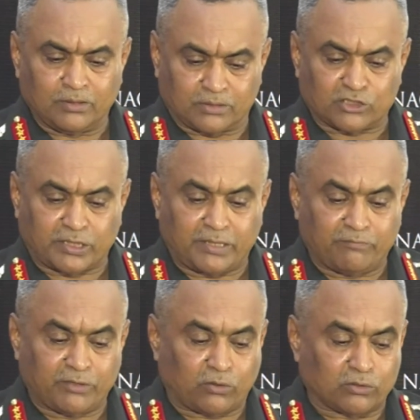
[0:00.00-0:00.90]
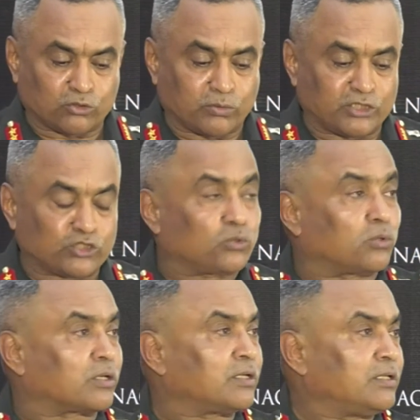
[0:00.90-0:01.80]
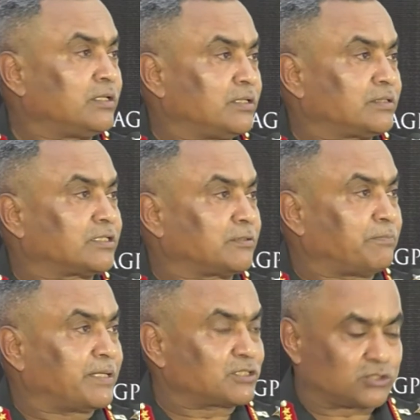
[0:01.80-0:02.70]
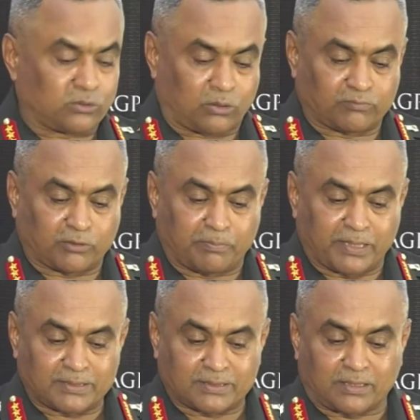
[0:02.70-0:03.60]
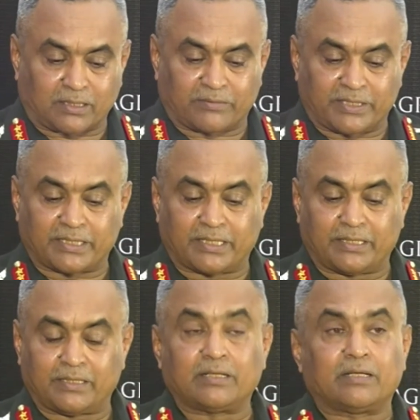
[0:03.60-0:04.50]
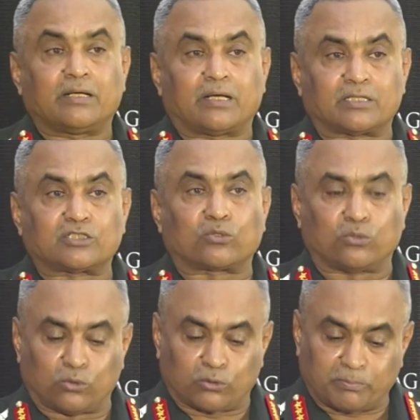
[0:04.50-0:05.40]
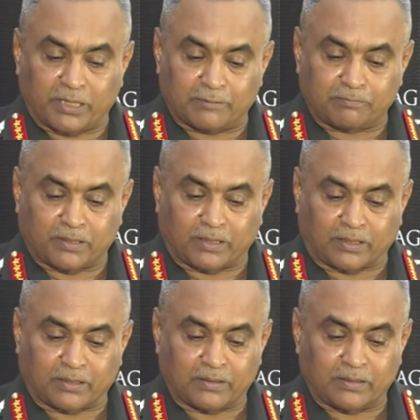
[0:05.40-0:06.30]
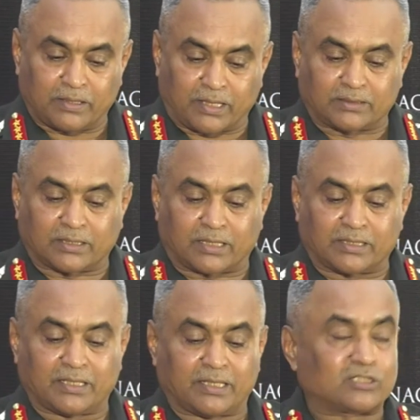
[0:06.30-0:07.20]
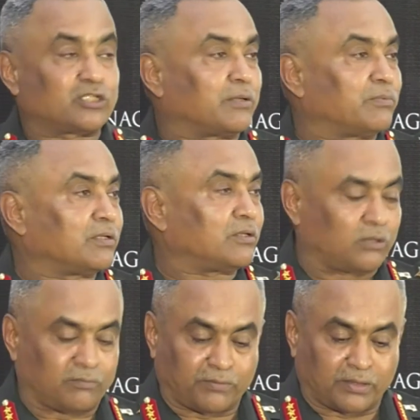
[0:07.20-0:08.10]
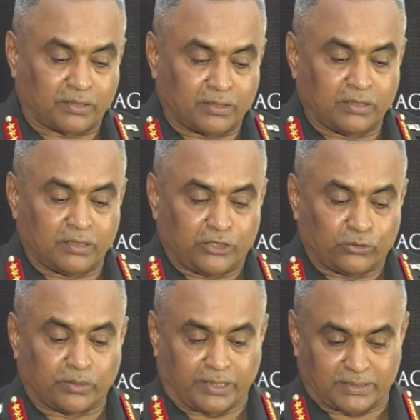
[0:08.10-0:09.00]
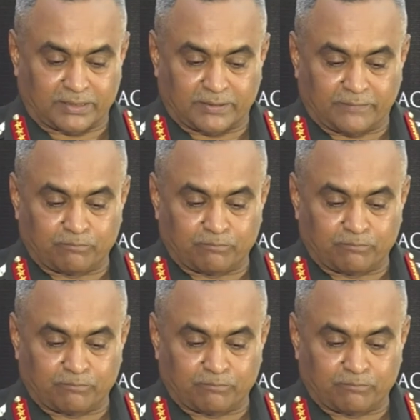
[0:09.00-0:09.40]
The scheme will also ensure that the best of the best are retained as the core manpower at the cutting-edge level of our units.